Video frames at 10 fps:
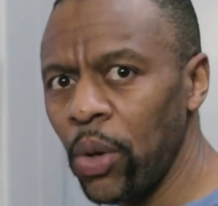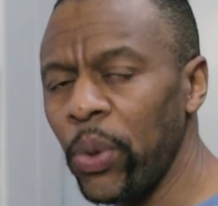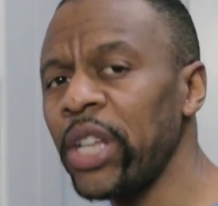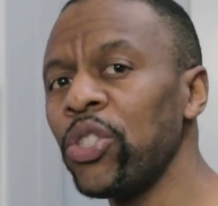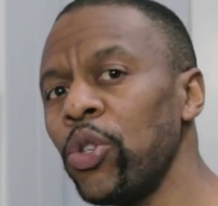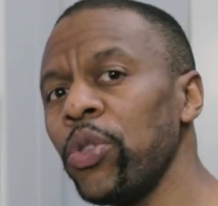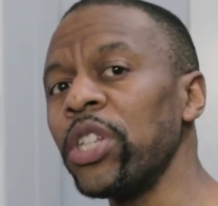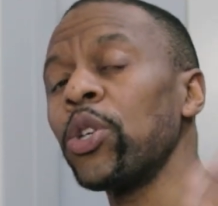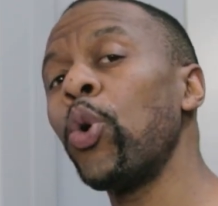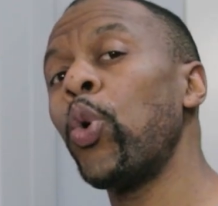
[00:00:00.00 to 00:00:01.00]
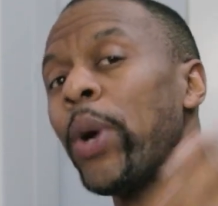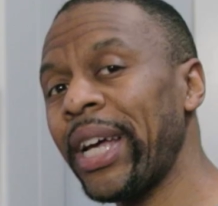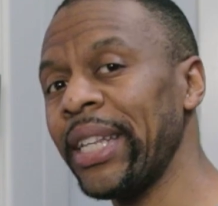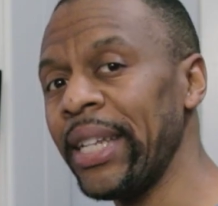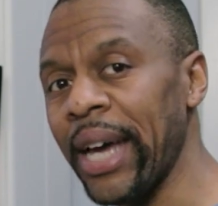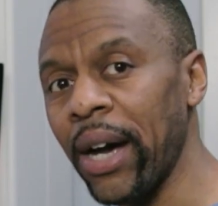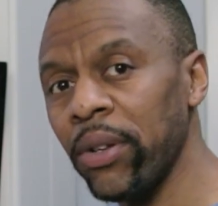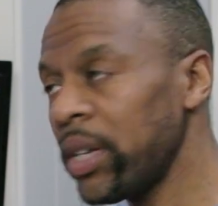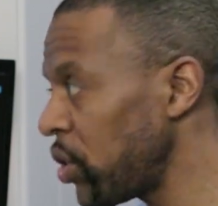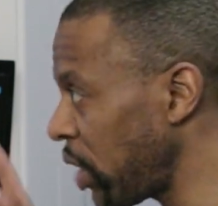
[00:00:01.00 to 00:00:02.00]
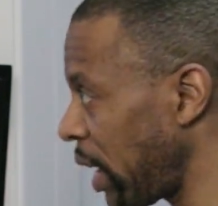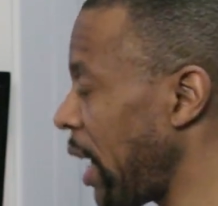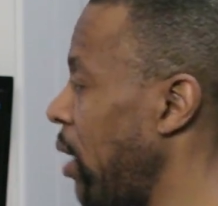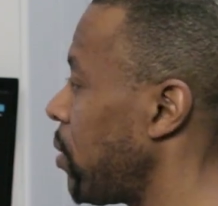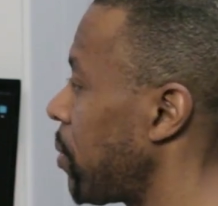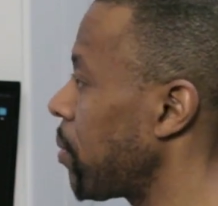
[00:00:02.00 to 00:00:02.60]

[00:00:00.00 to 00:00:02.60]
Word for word: We can do this quickly now. Check it out